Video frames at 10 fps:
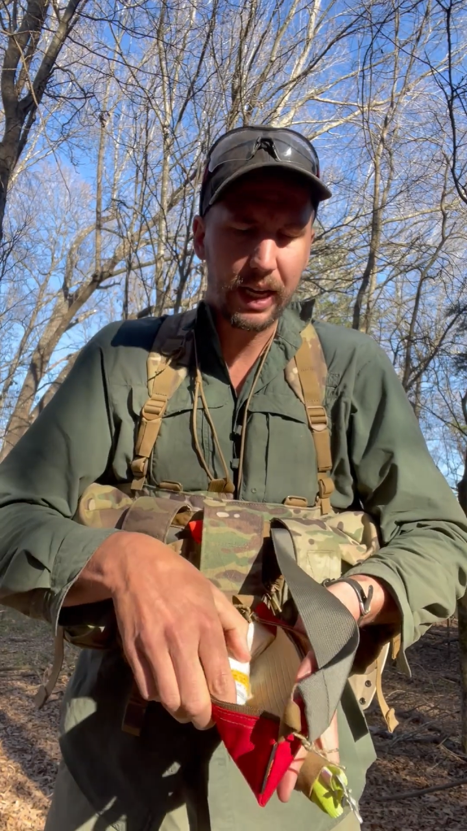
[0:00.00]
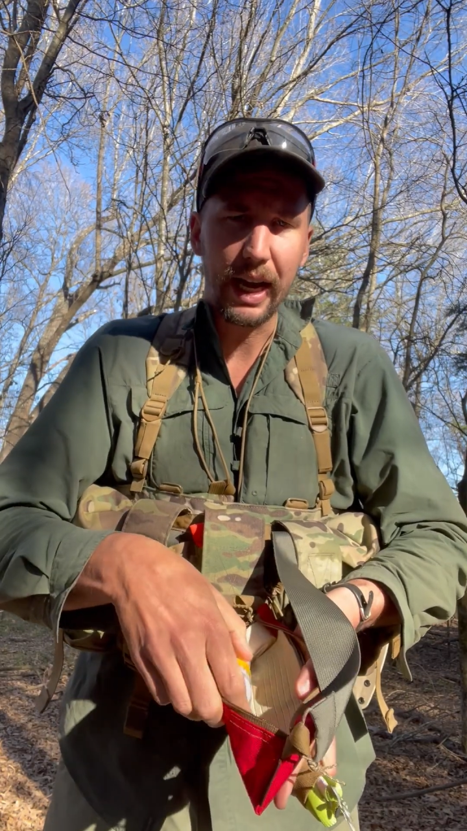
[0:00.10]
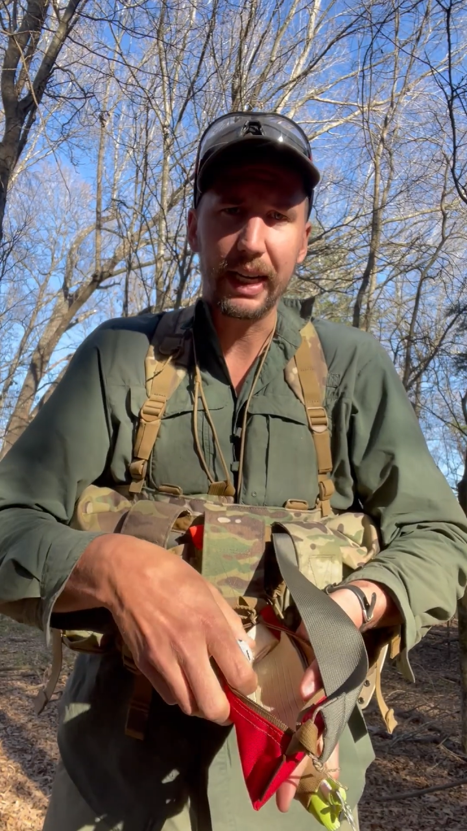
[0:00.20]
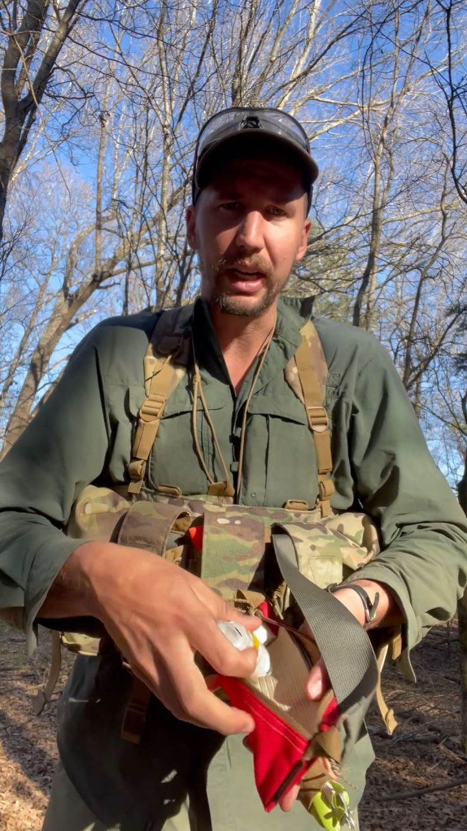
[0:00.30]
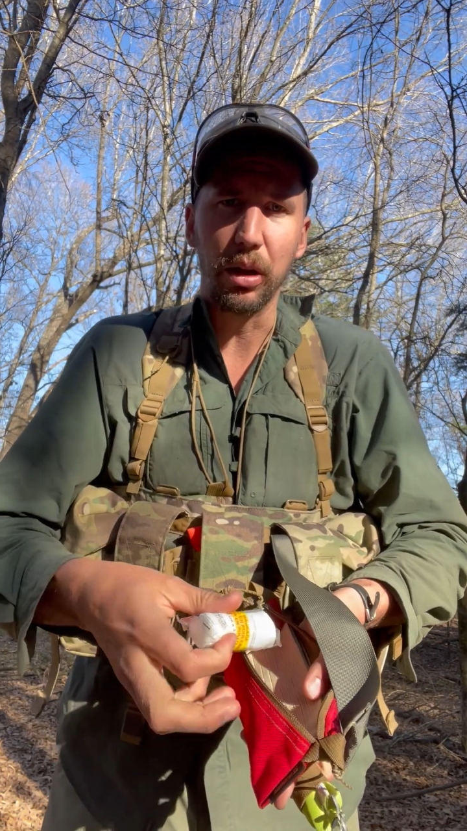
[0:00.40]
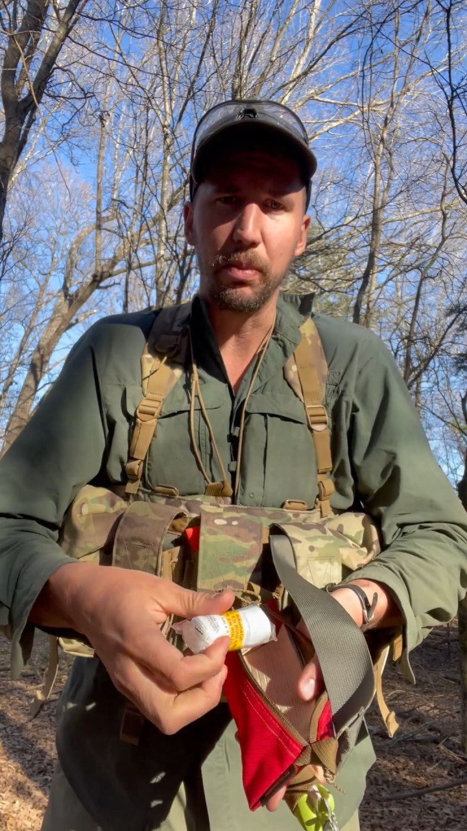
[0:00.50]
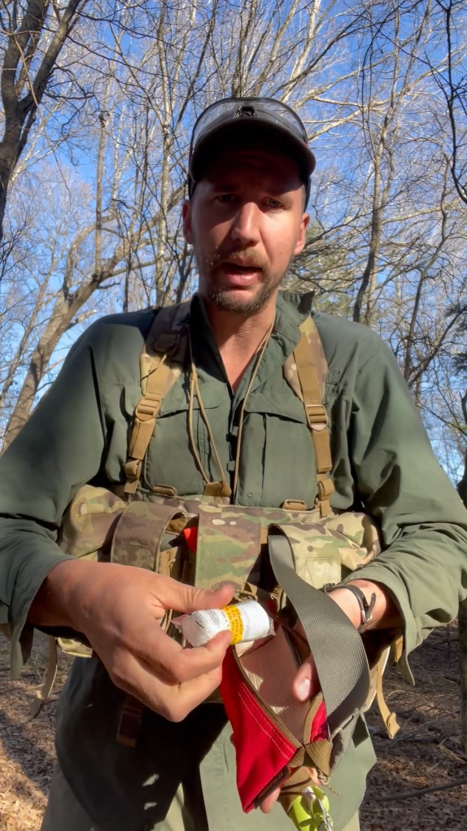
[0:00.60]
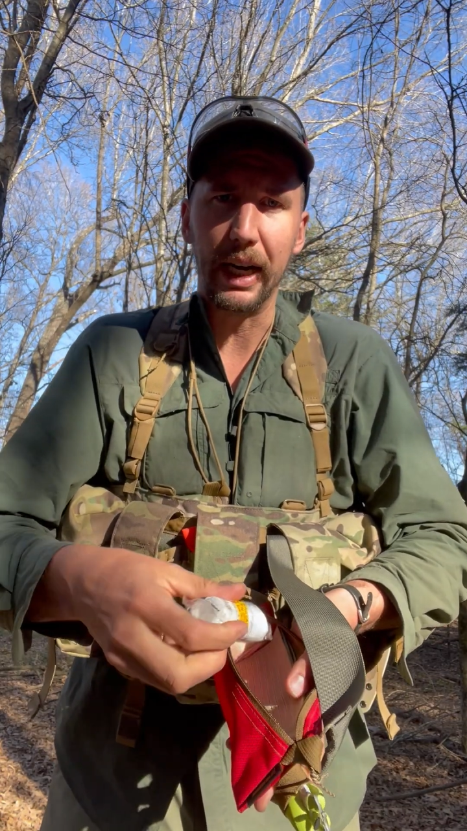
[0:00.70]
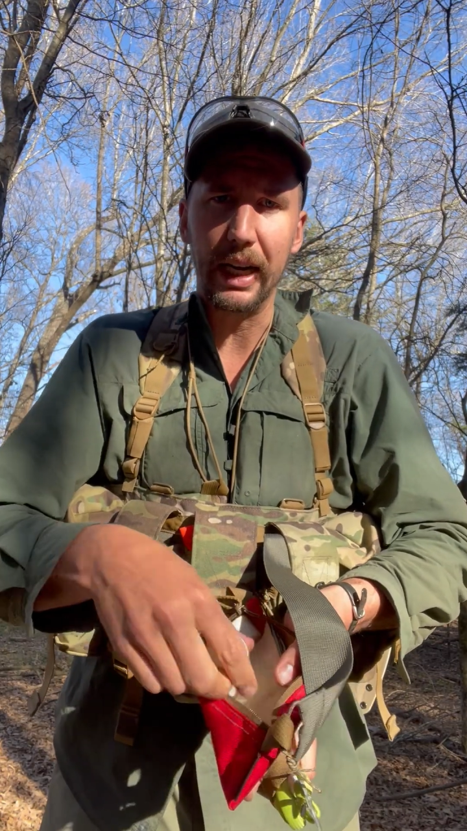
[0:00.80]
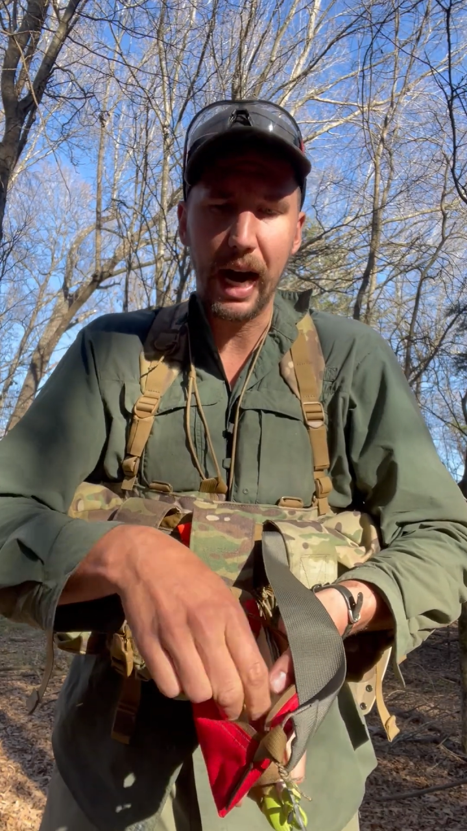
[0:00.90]
I got a little bit
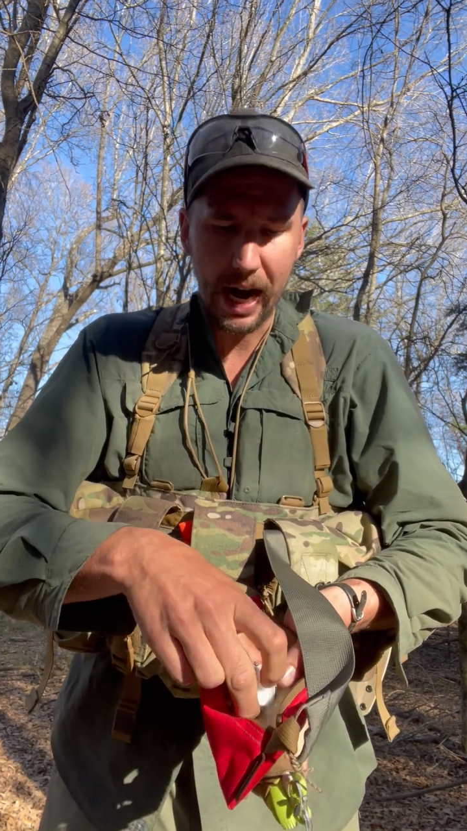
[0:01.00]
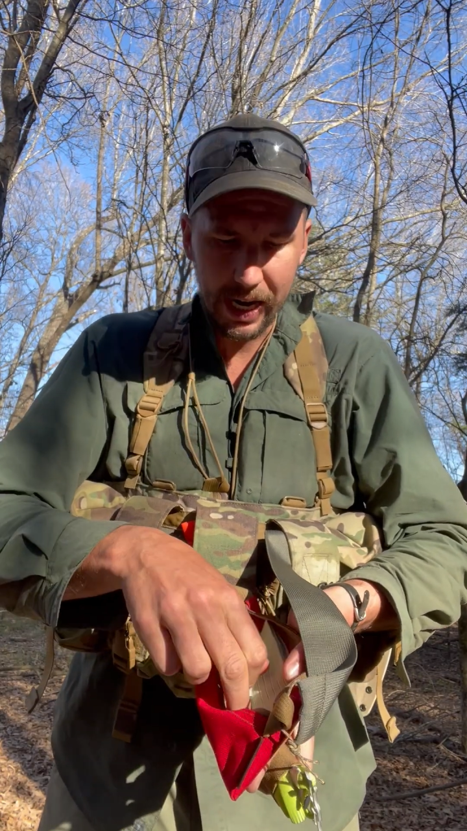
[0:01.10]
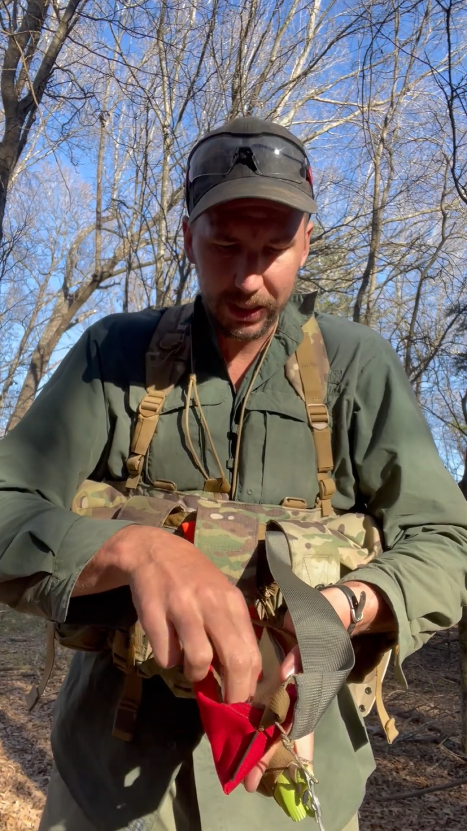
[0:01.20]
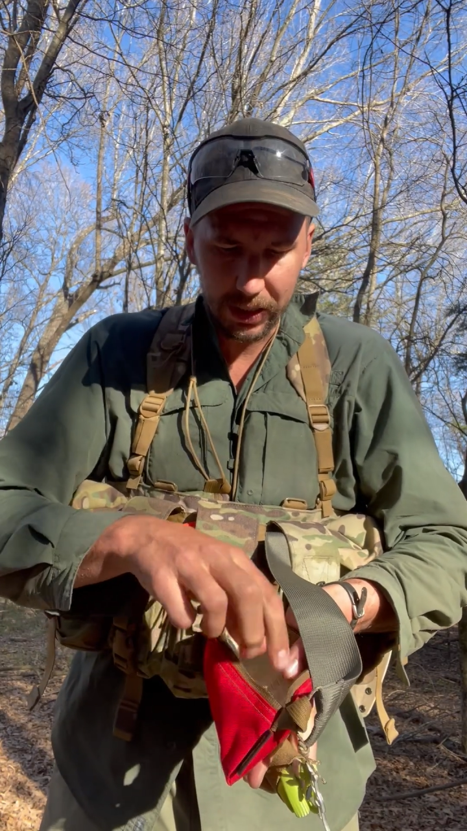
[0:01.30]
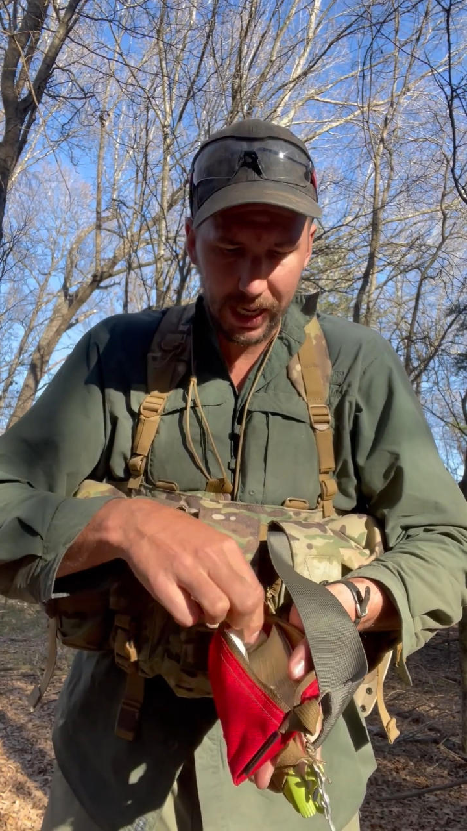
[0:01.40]
of gauze